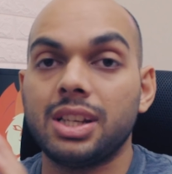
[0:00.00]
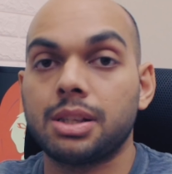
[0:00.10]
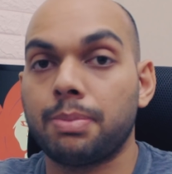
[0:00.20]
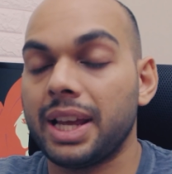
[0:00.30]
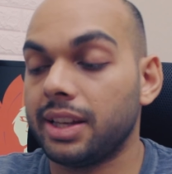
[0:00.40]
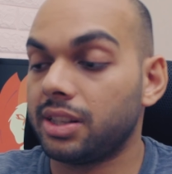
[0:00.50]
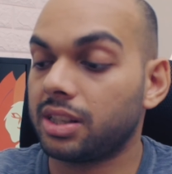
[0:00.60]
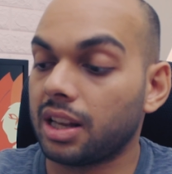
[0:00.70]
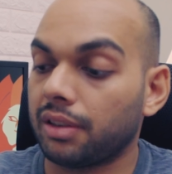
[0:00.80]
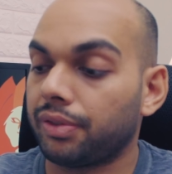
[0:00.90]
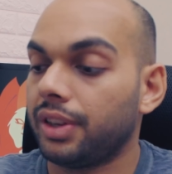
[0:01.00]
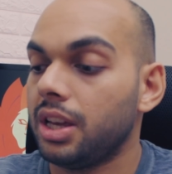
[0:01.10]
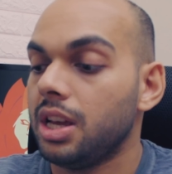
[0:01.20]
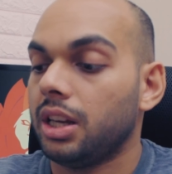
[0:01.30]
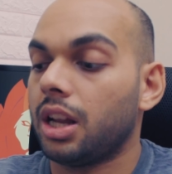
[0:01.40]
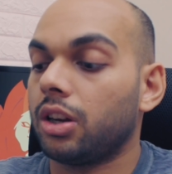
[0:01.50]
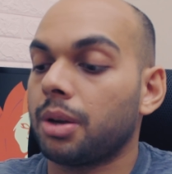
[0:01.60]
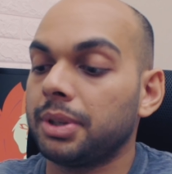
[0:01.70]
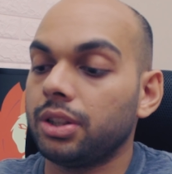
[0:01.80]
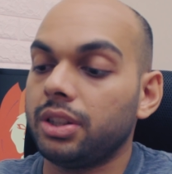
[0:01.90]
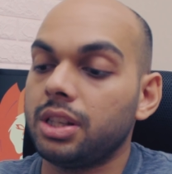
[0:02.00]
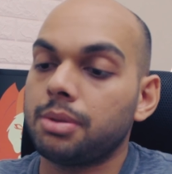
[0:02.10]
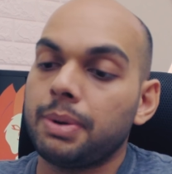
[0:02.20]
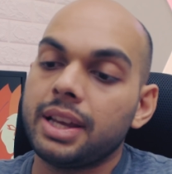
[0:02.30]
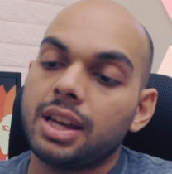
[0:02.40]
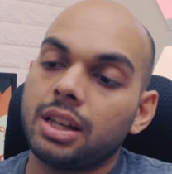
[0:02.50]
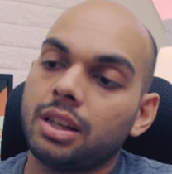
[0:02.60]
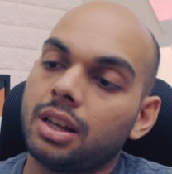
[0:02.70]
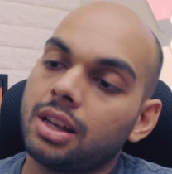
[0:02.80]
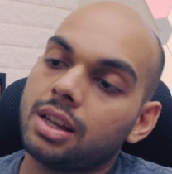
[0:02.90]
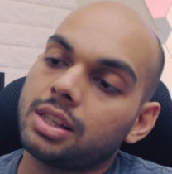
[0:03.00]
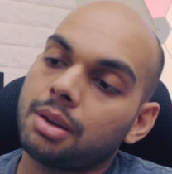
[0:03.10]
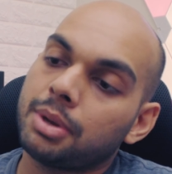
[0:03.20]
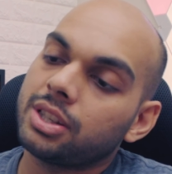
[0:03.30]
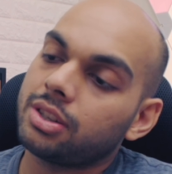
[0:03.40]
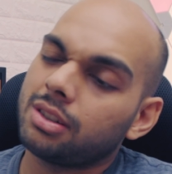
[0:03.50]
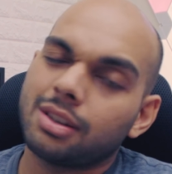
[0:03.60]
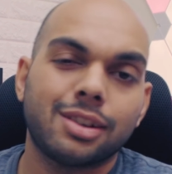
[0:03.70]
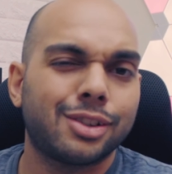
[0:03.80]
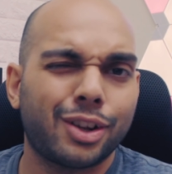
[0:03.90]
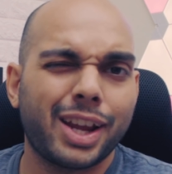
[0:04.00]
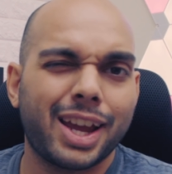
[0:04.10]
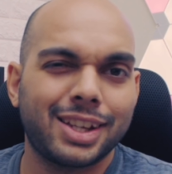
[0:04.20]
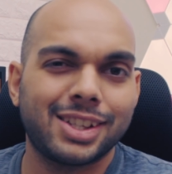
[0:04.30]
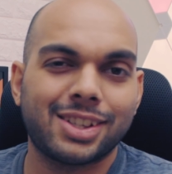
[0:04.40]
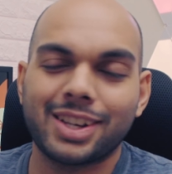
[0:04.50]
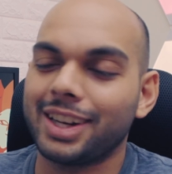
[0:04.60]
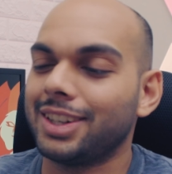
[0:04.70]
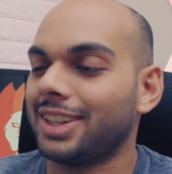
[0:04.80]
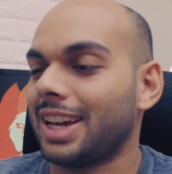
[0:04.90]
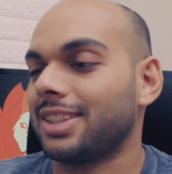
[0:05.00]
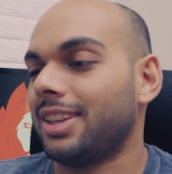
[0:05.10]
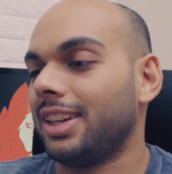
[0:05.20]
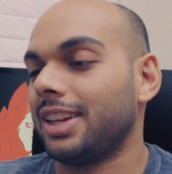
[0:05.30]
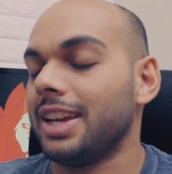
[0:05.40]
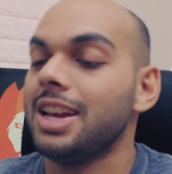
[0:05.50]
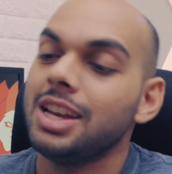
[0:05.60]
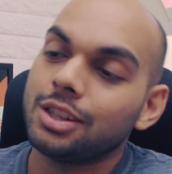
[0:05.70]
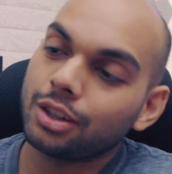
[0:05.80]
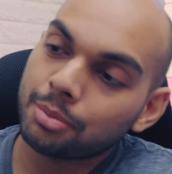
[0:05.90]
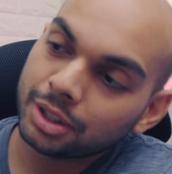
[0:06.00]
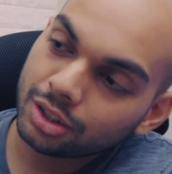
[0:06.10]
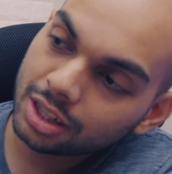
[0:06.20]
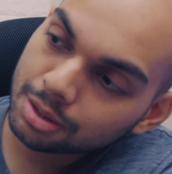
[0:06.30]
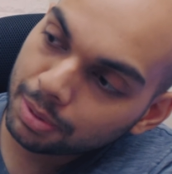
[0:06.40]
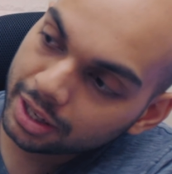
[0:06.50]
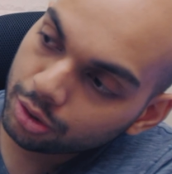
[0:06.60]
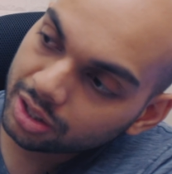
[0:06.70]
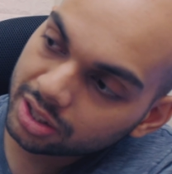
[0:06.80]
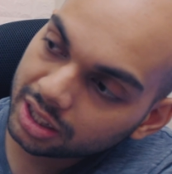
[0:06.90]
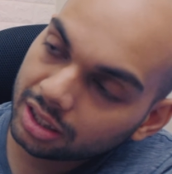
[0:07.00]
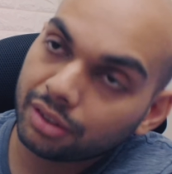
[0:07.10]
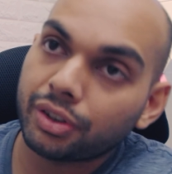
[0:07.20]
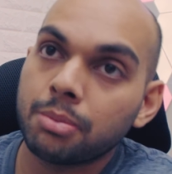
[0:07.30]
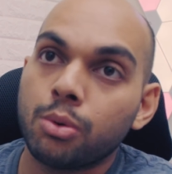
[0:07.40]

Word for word: display itself. Now, coming to the display, as I mentioned, sorry, I just triggered it accidentally. So coming to the display, you can see the different